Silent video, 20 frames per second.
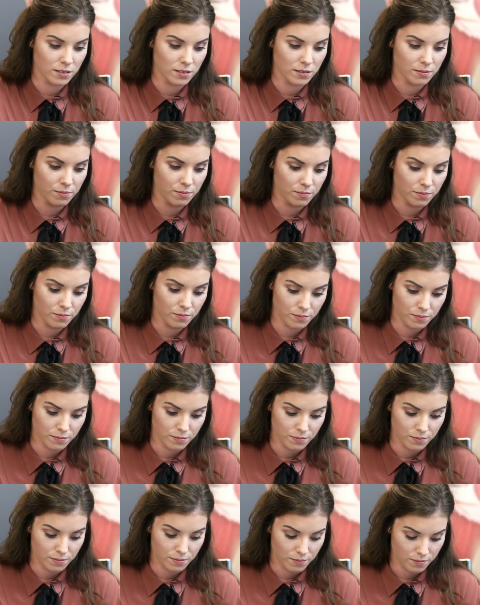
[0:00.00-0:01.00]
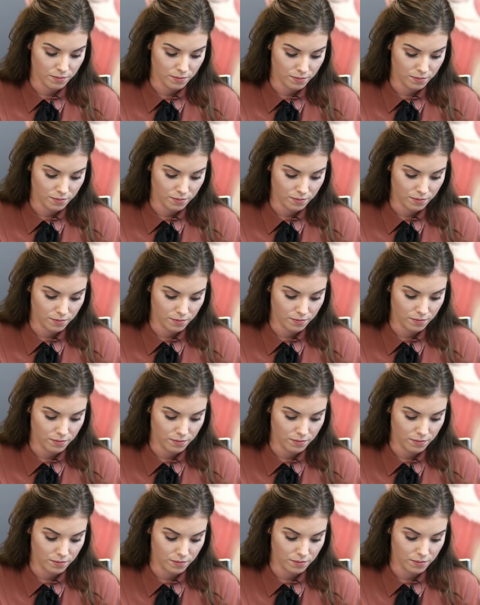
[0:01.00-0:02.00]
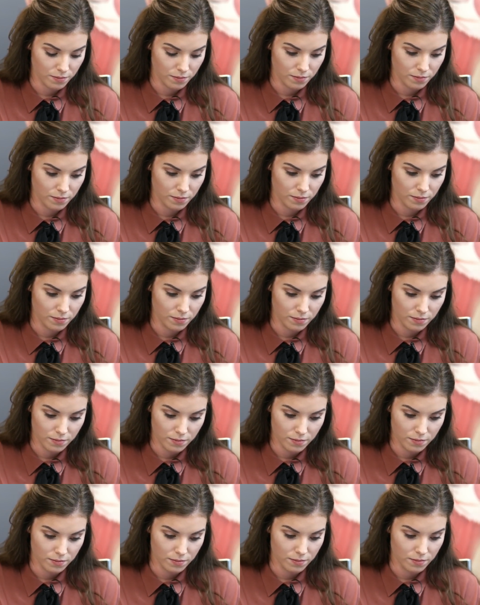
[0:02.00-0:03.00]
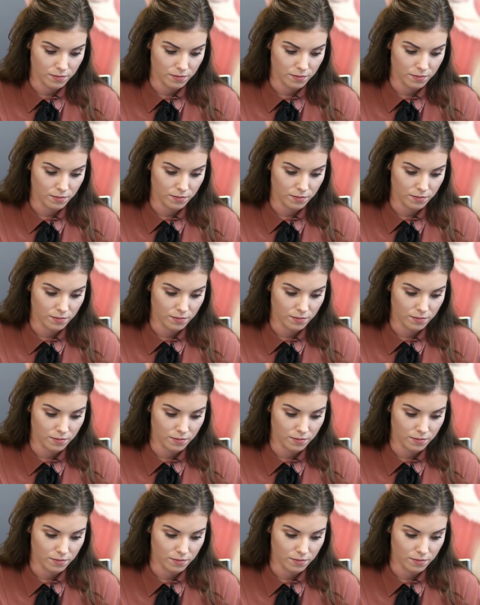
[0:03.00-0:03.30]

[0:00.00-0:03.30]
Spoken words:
[no speech]